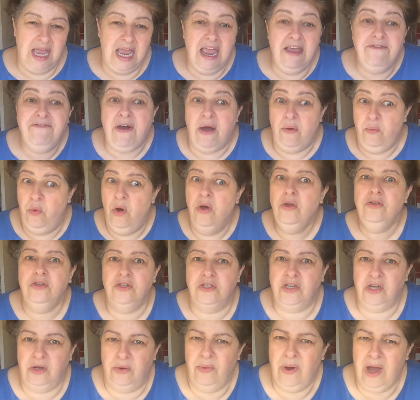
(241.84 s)
if I
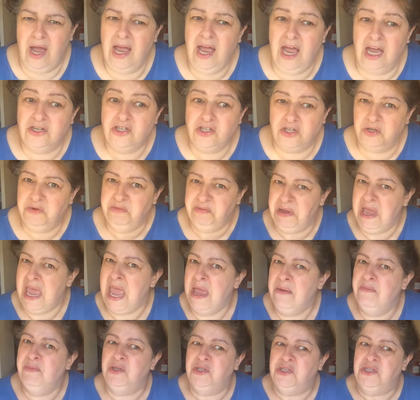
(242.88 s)
want to, I should be
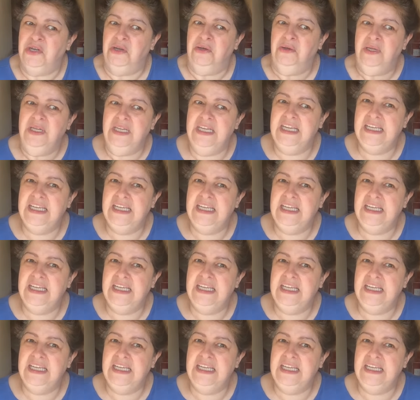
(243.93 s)
able to.